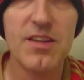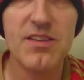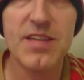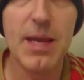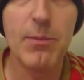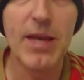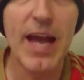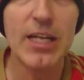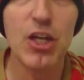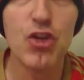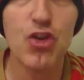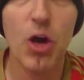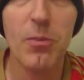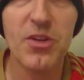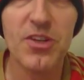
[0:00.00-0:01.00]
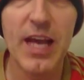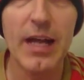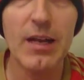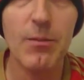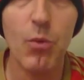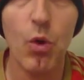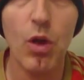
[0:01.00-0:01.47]
the same kind of job as
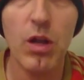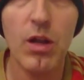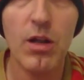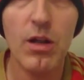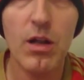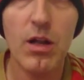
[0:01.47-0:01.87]
Cattermole